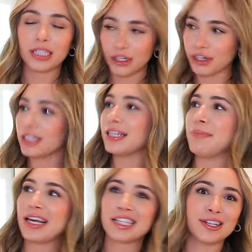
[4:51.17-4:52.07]
seriously
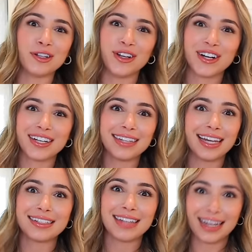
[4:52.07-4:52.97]
makes it look
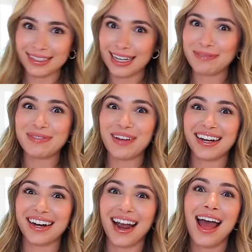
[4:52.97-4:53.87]
like 10 times
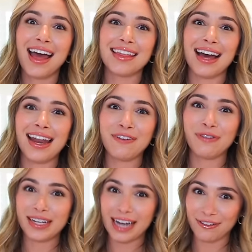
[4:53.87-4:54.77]
better than if
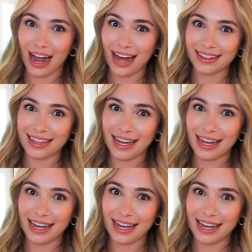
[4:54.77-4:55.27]
we never added